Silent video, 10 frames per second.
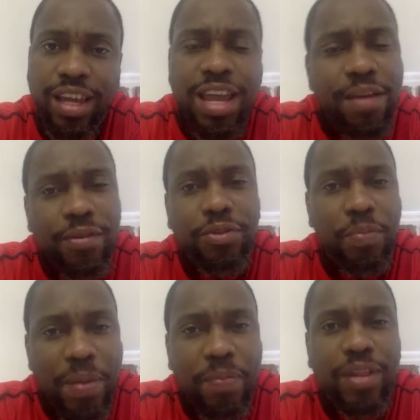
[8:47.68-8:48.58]
even the
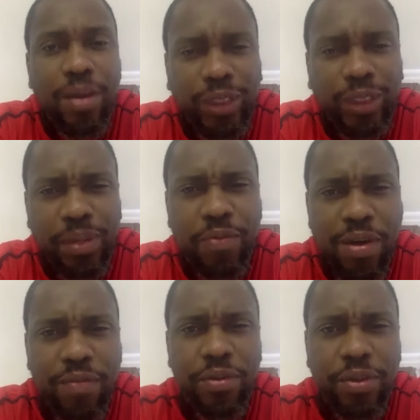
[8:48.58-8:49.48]
people that we speak
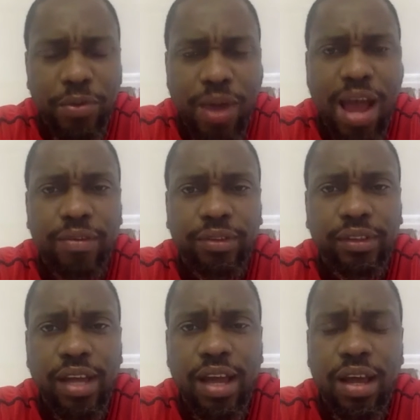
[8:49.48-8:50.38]
with on the ground,
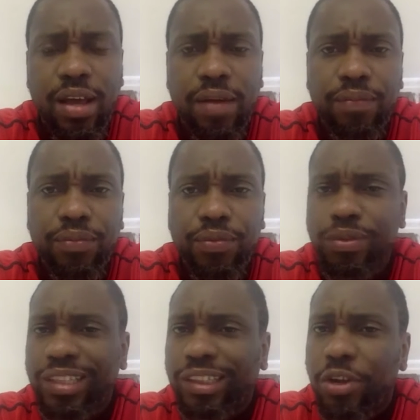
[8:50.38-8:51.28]
um, full
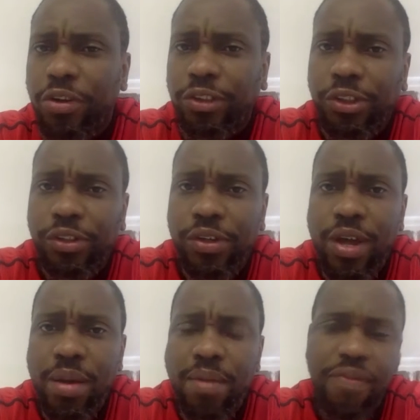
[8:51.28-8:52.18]
disclosure,
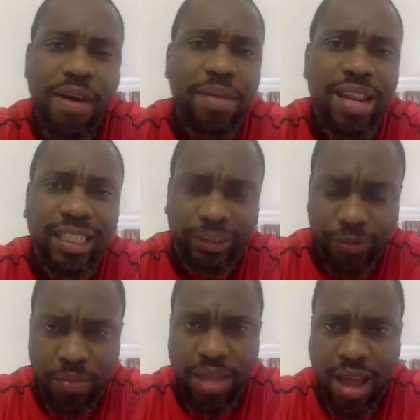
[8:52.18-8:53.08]
my family is
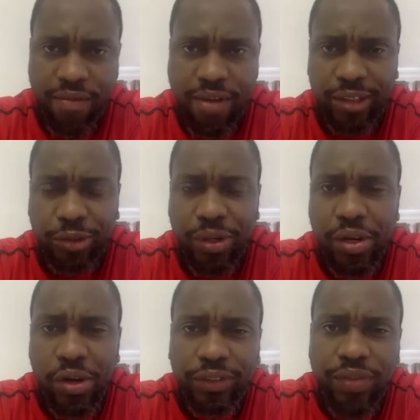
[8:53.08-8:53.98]
from there. I've actually
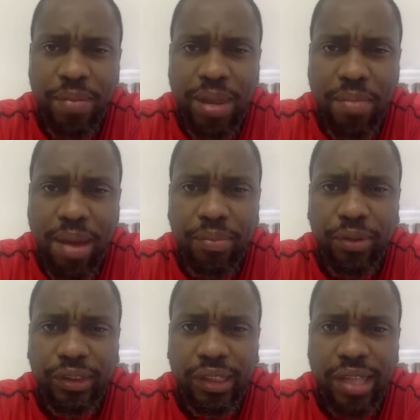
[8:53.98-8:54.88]
lost family
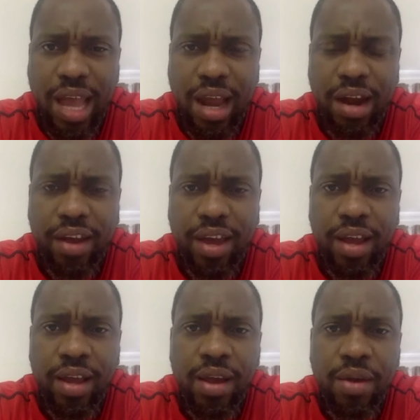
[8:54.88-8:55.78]
members in their area.
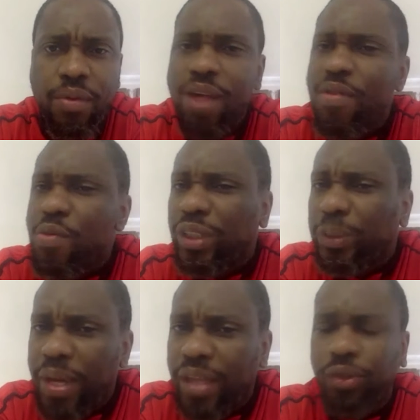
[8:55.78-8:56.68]
Whenever we
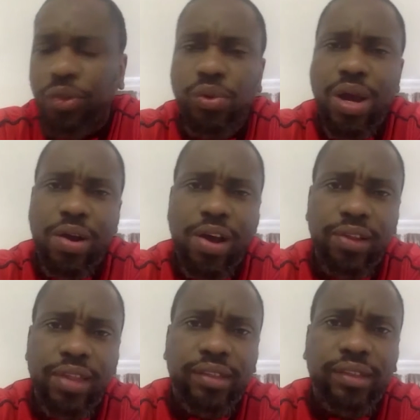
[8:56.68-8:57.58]
speak to our
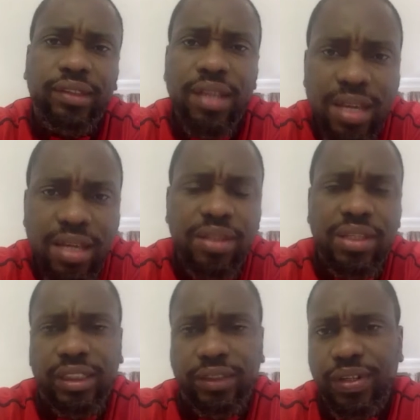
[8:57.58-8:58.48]
contacts in
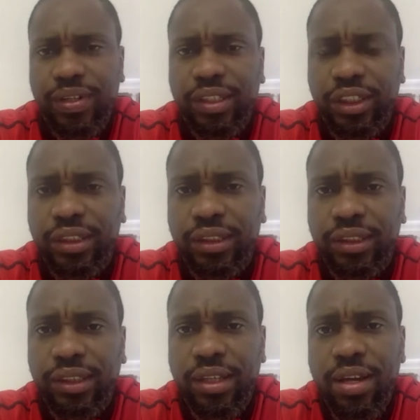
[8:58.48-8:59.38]
these
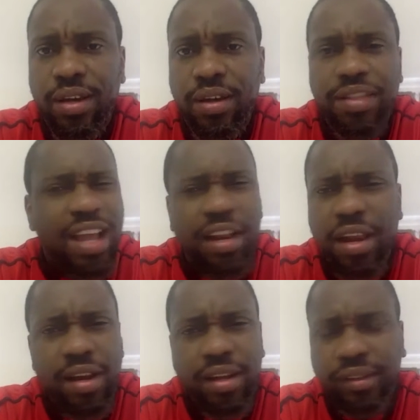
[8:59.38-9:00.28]
villages, they
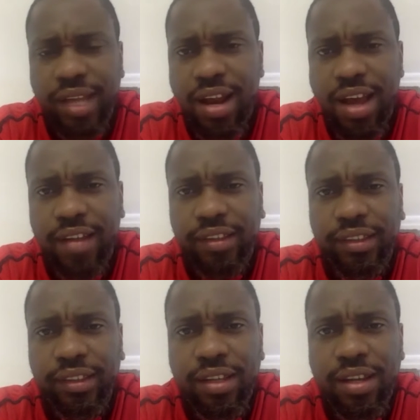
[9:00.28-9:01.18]
clearly tell us